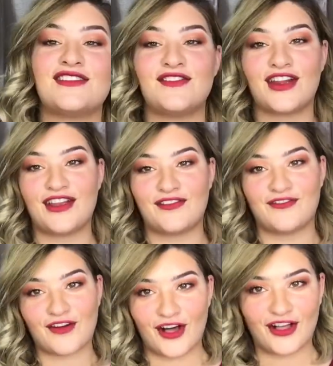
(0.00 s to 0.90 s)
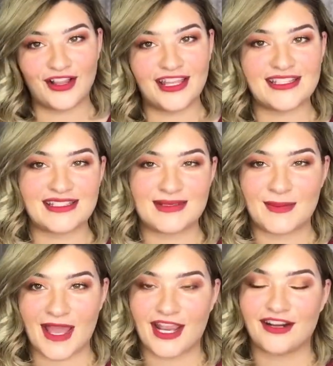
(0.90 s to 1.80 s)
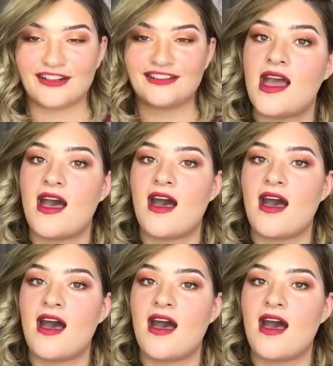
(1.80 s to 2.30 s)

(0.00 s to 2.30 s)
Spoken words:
The very fall inspired.